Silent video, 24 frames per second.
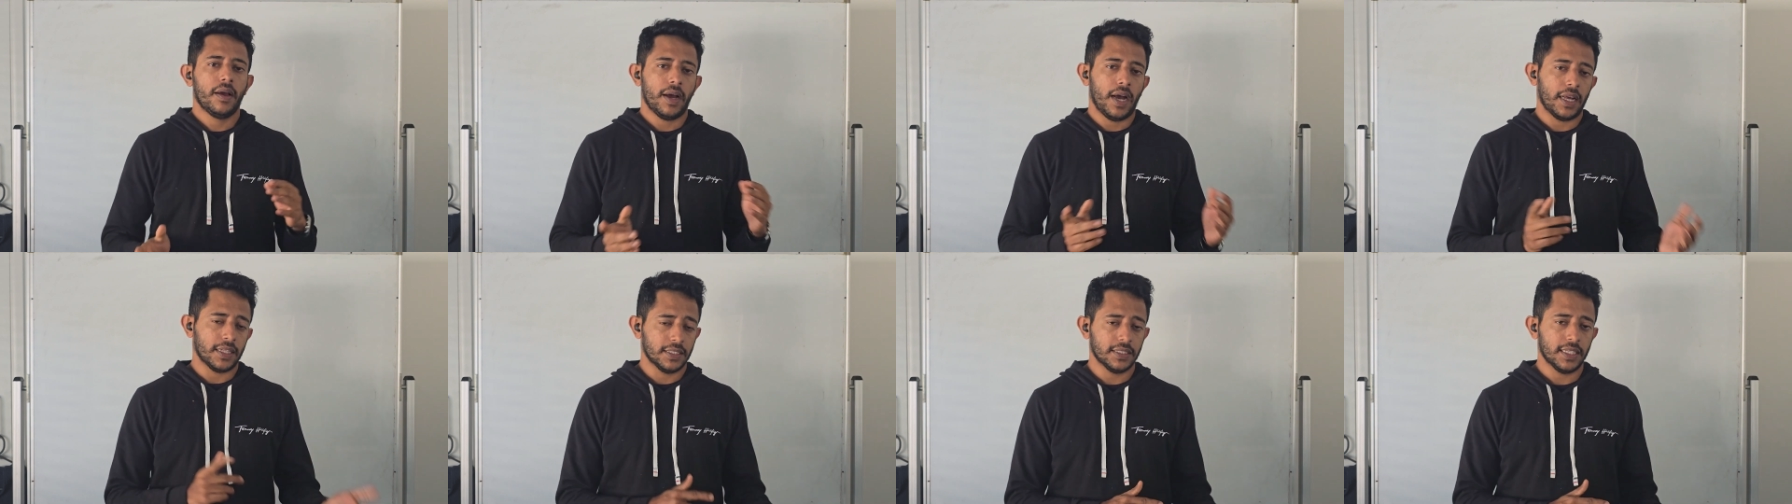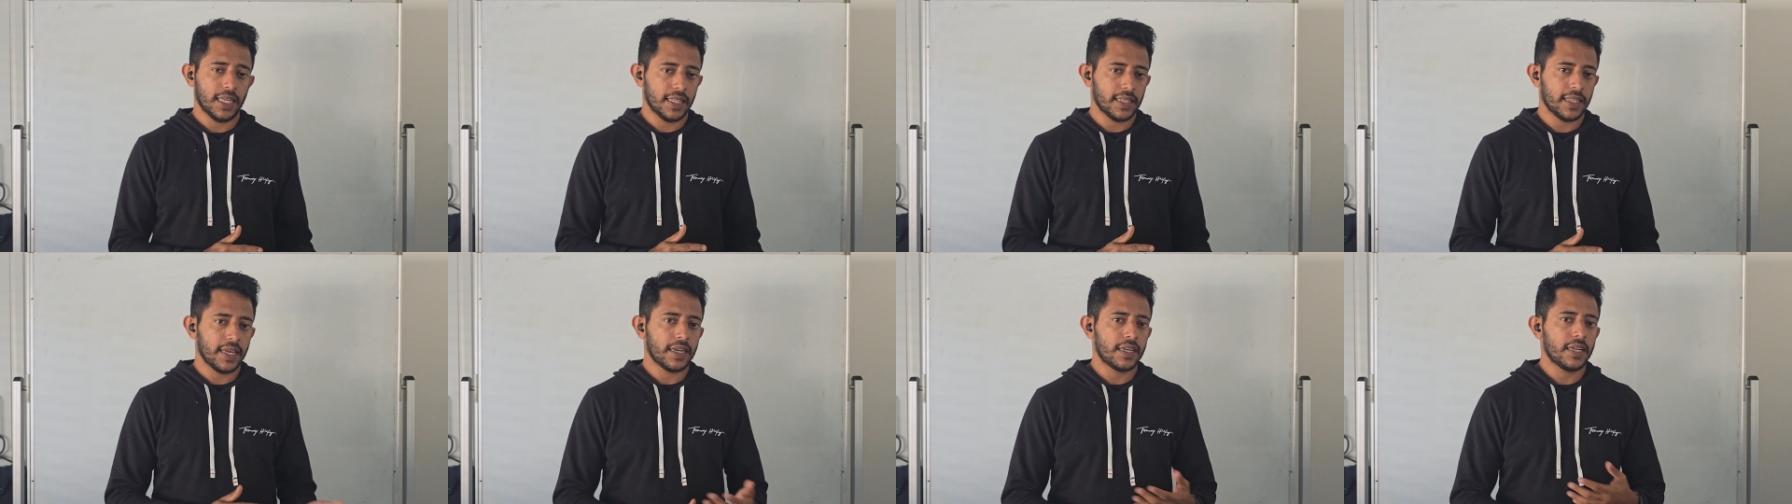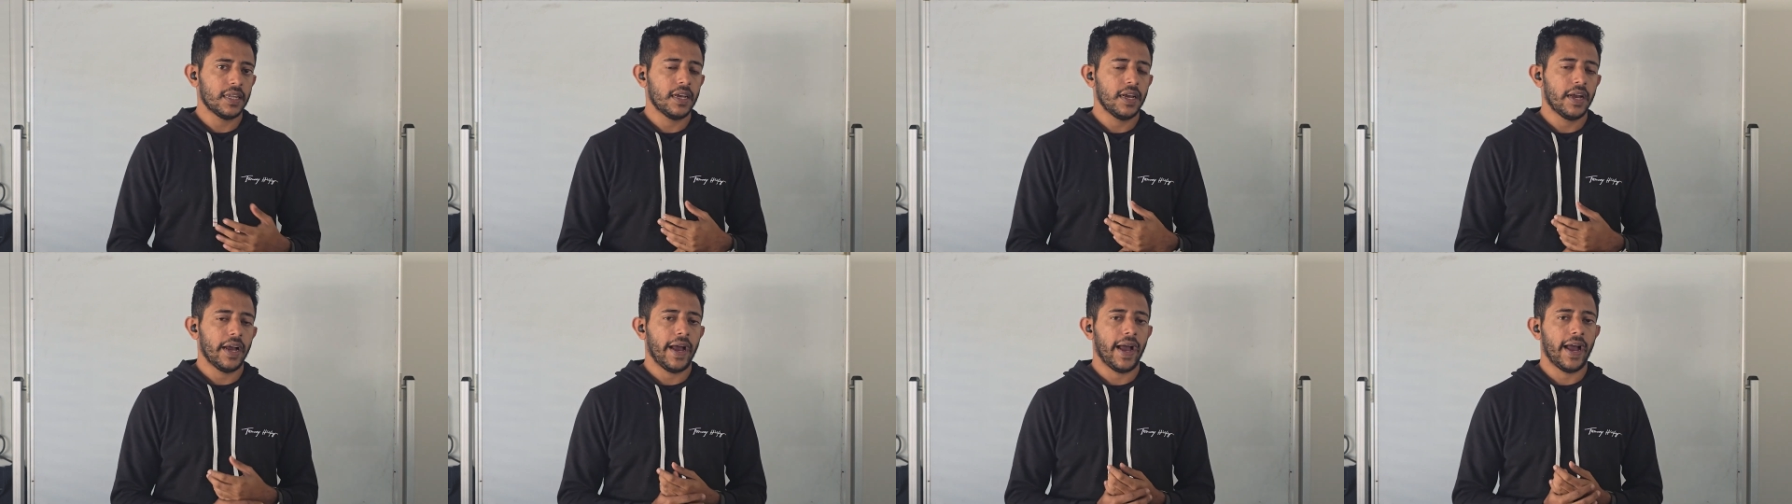Other than that,
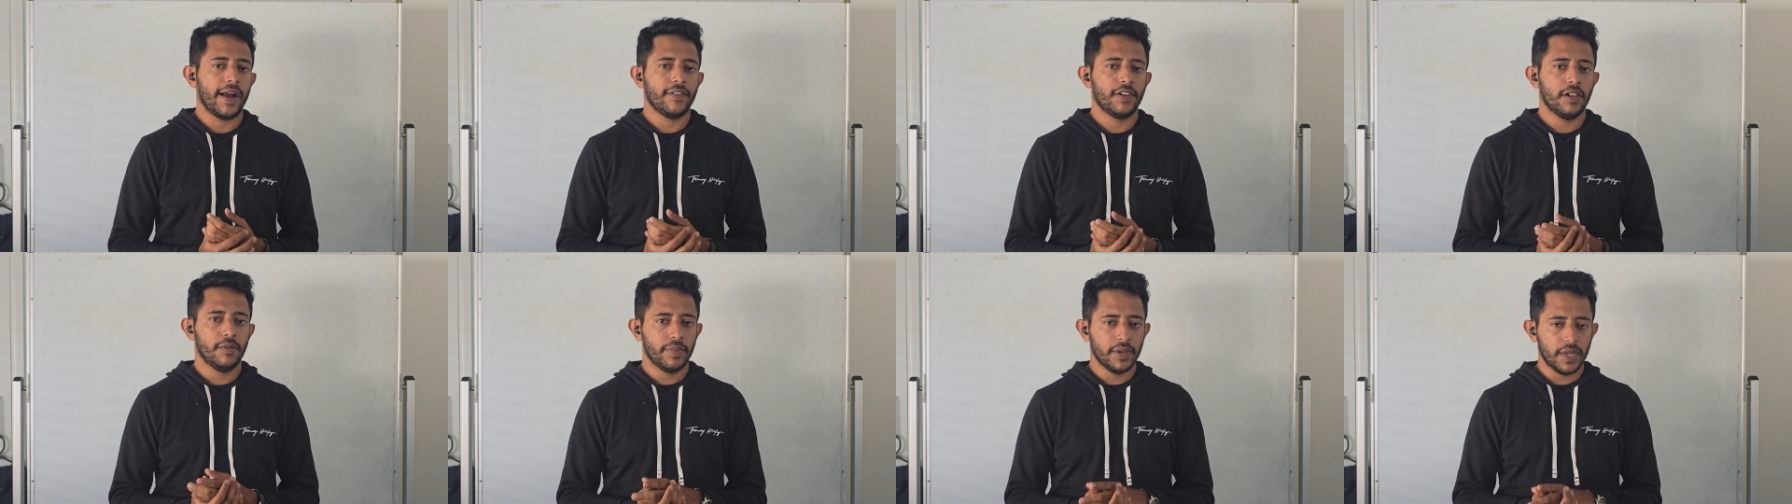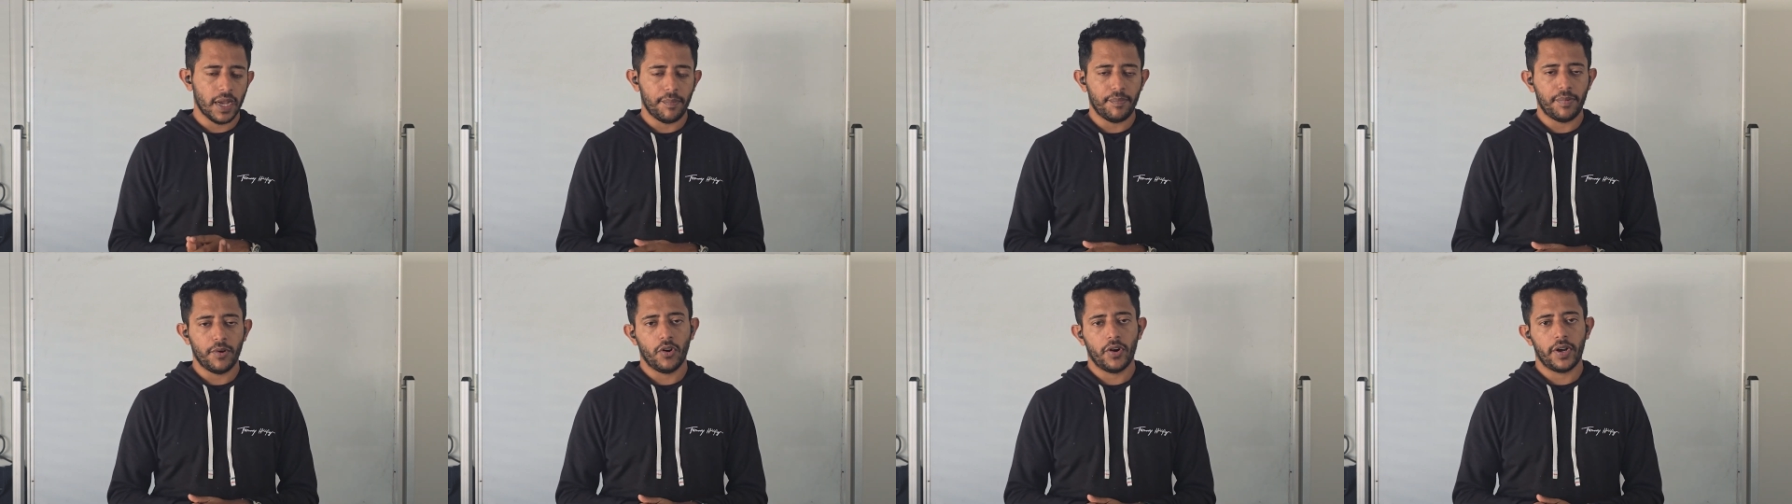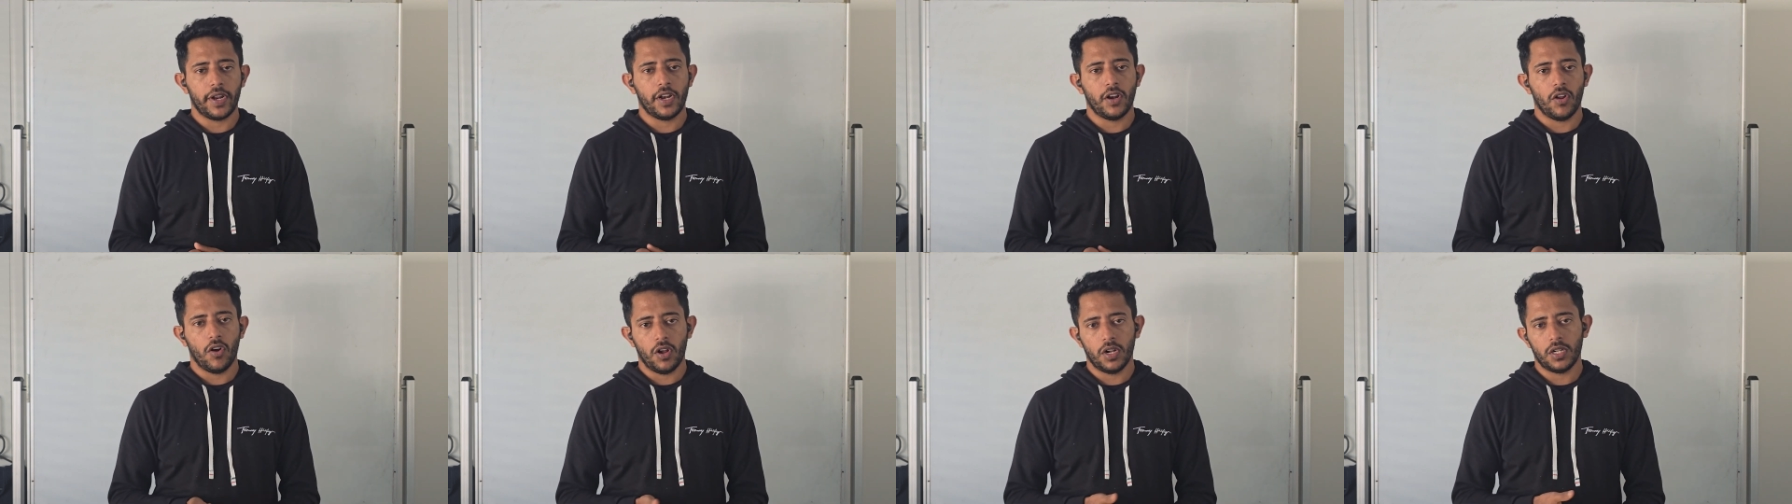I will be
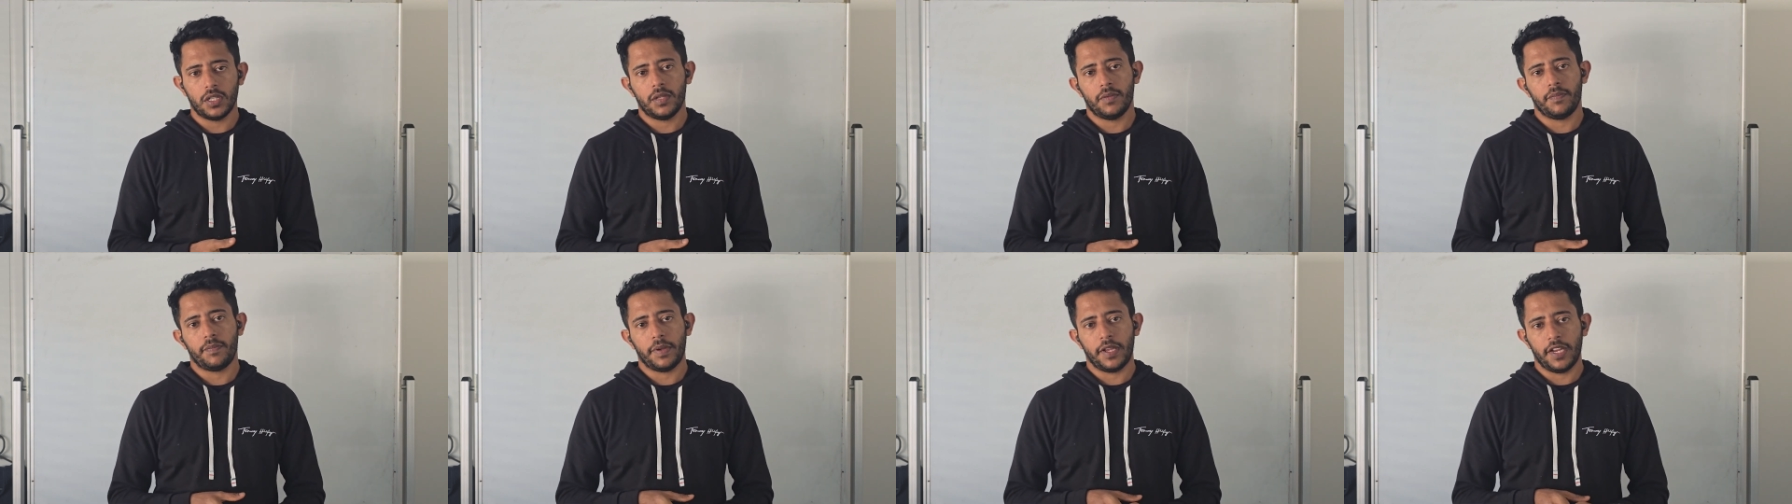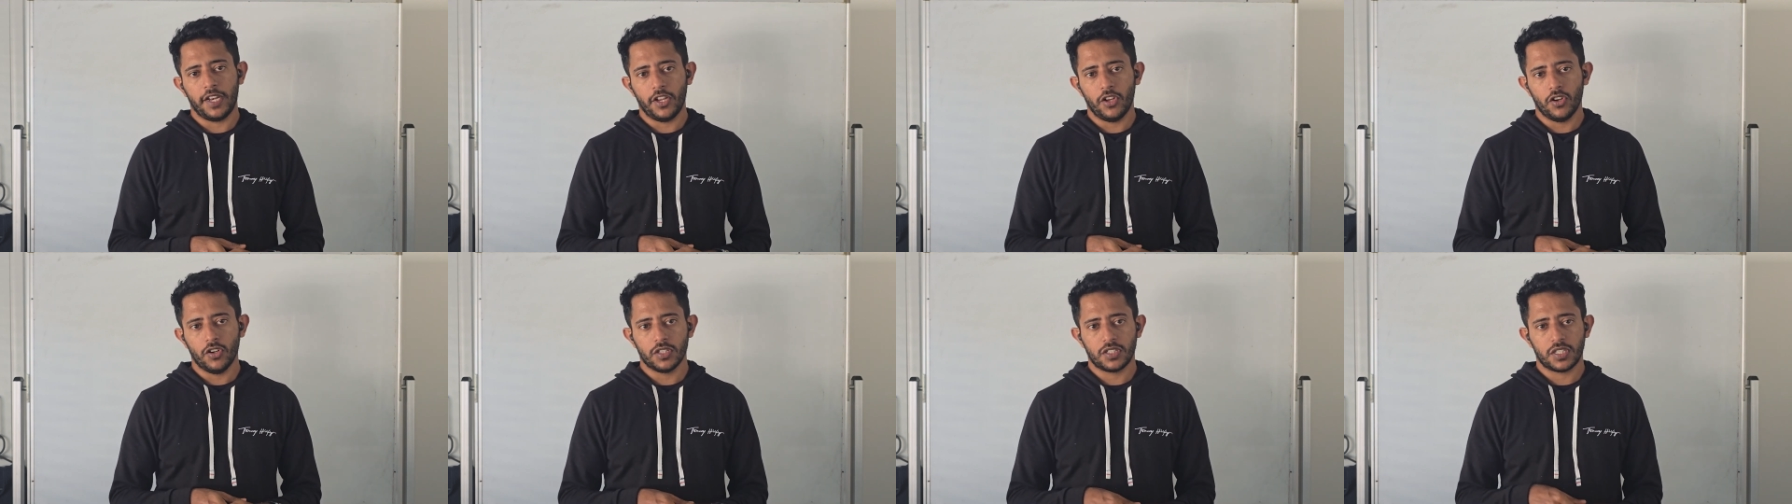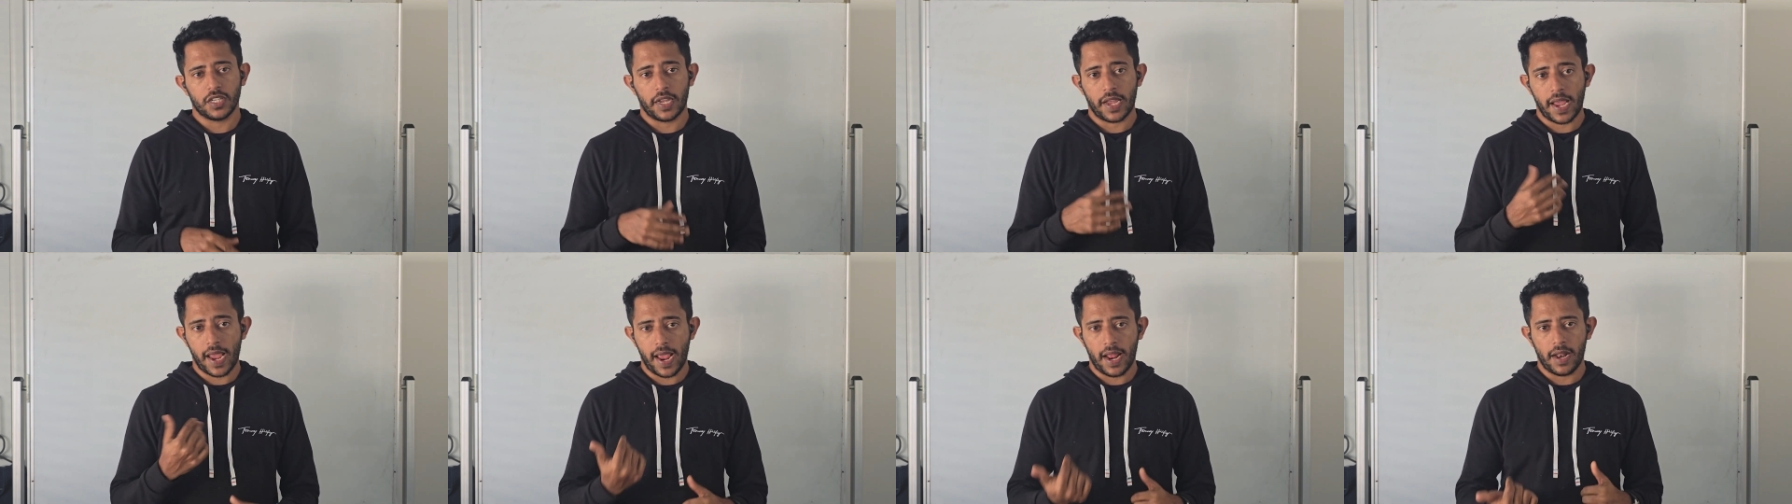uploading all the videos
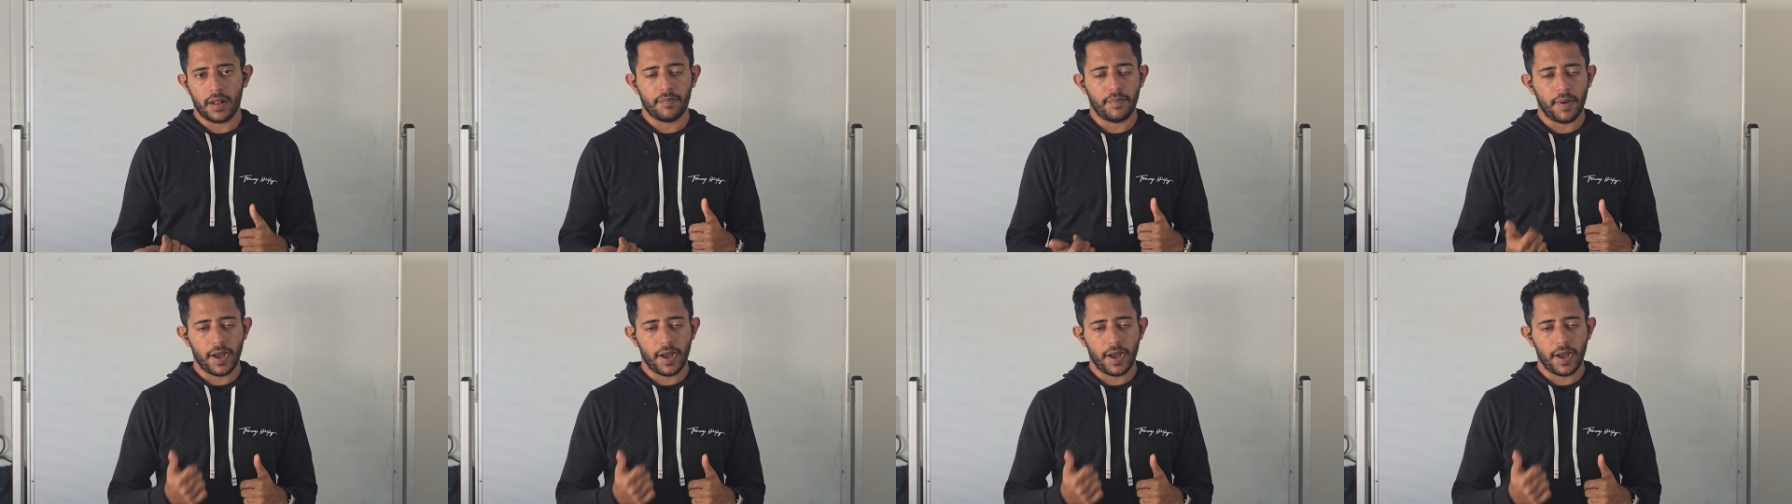again,